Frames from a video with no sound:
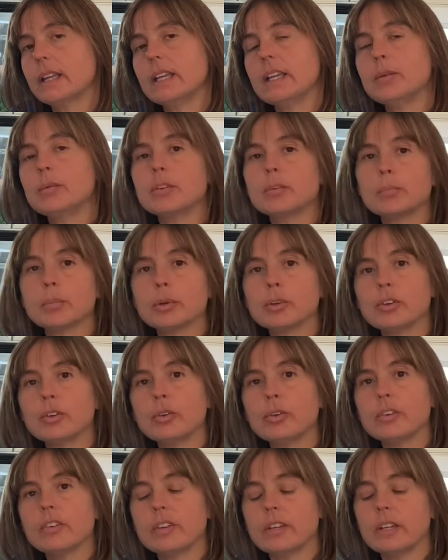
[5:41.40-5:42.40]
he was
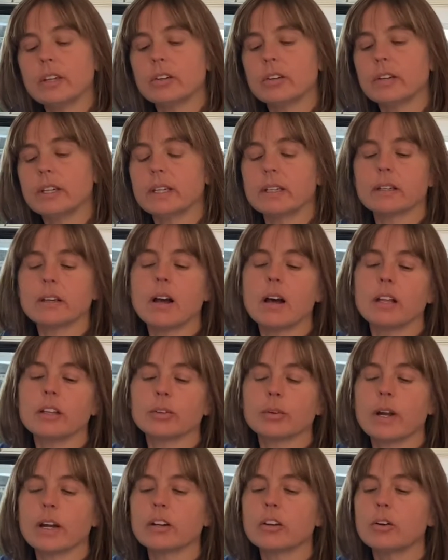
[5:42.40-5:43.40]
produced here in
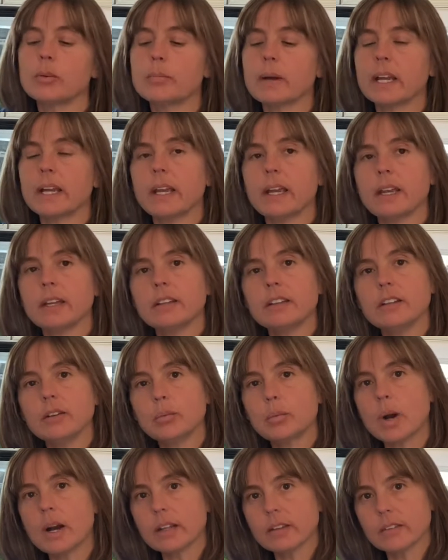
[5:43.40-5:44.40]
Colorado by Andy
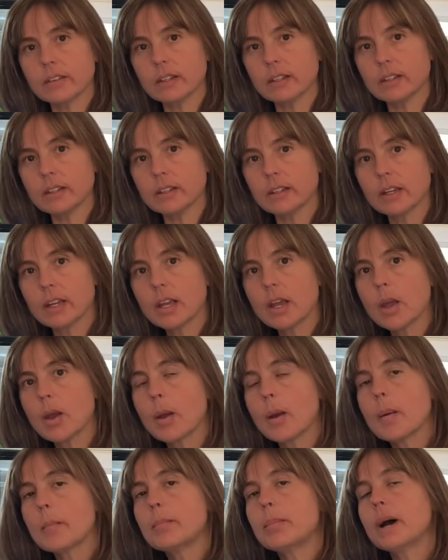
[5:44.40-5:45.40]
Watson,
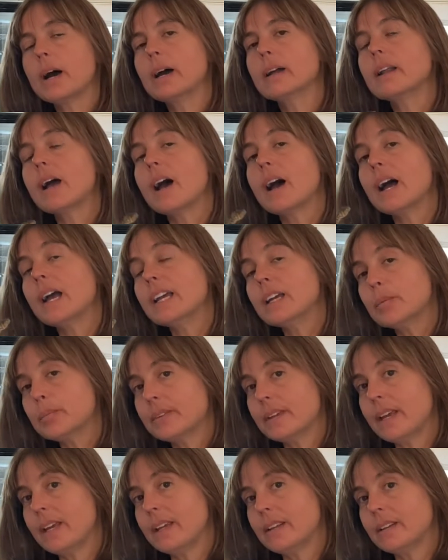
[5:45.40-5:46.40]
but I
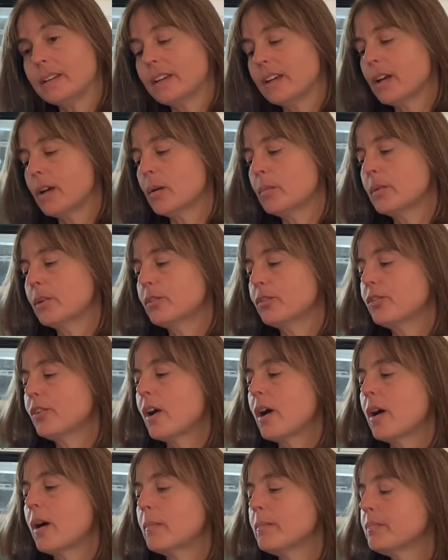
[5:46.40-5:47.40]
obtained him
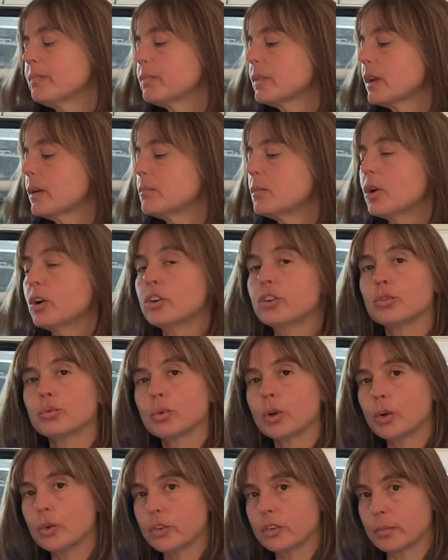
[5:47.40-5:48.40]
from Martin
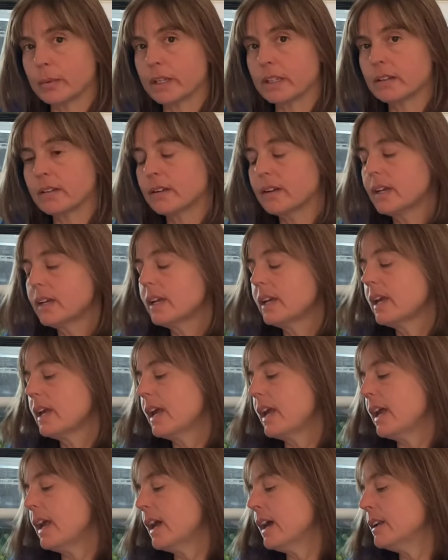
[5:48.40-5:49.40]
Rosemond.
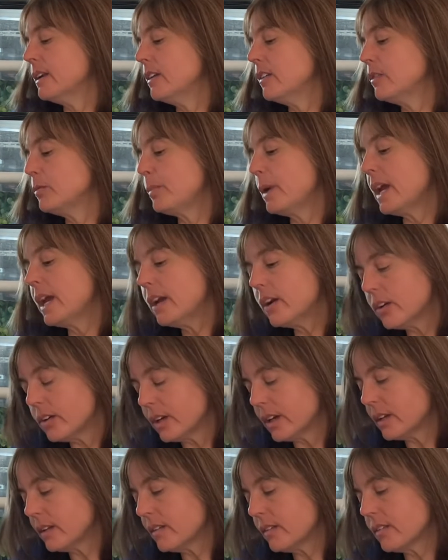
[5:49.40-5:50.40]
And his
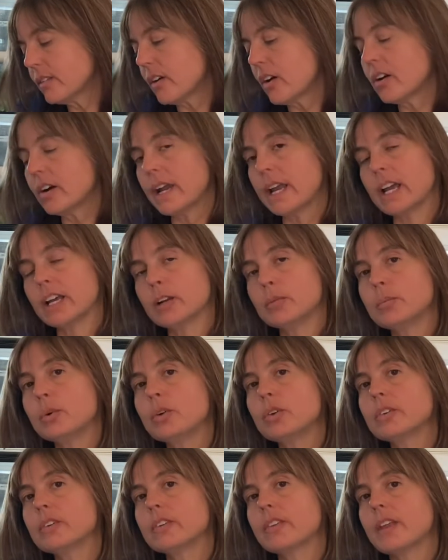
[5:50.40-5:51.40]
parents are
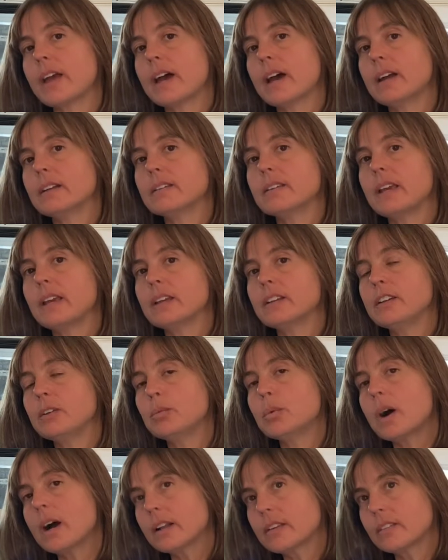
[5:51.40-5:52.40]
animals that Andy
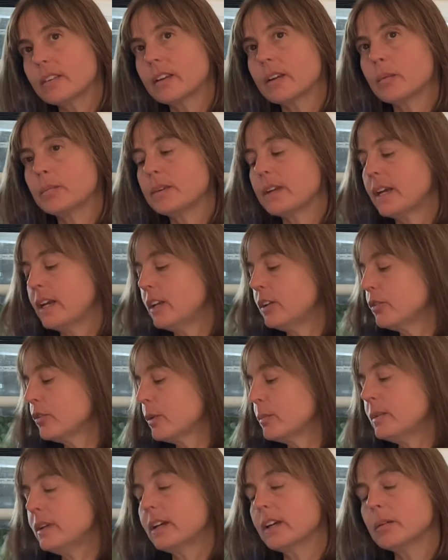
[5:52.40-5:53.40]
Watson obtained
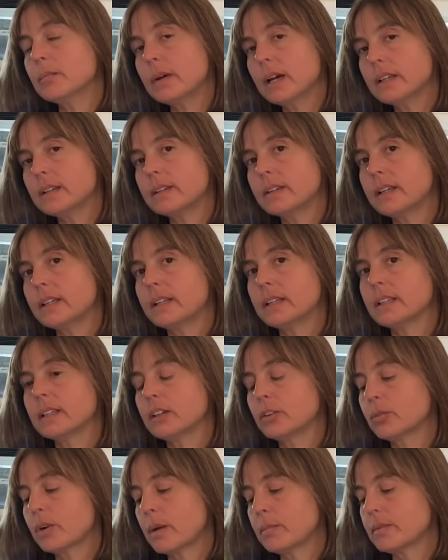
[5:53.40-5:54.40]
from Nick Mutton at
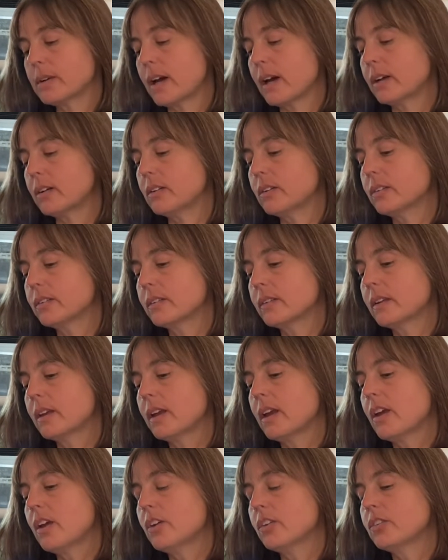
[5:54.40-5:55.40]
Inland Reptiles.
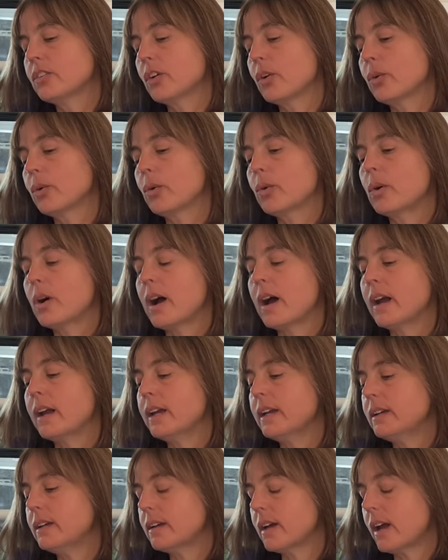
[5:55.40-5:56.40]
So
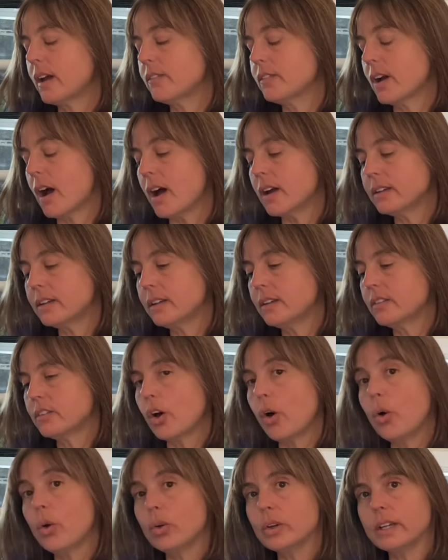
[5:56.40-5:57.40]
I've gotten his
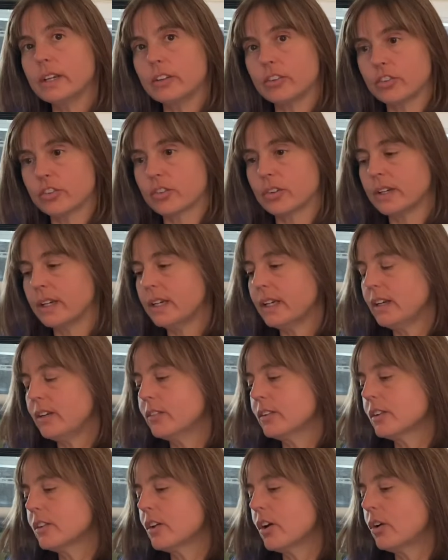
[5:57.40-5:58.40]
whole history,
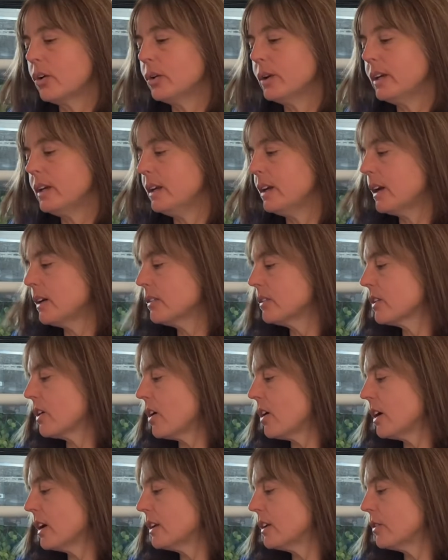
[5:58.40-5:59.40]
even though he has
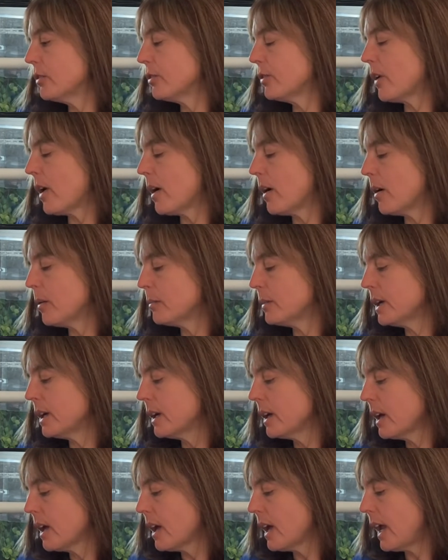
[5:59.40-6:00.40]
gone from
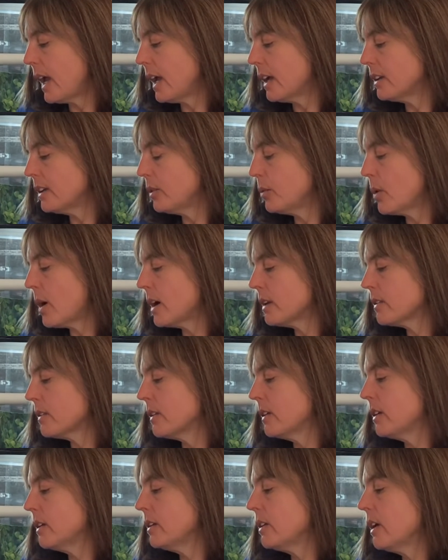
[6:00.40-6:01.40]
Andy
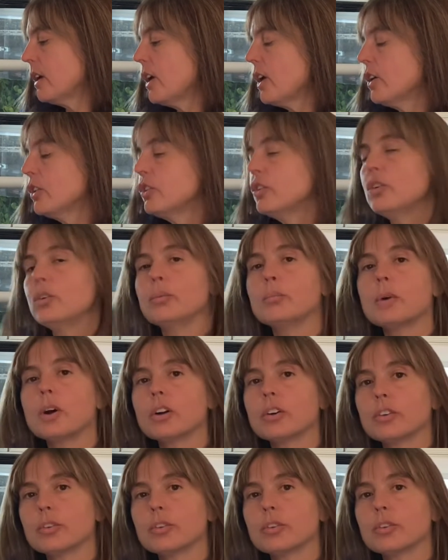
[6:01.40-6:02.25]
Watson to Martin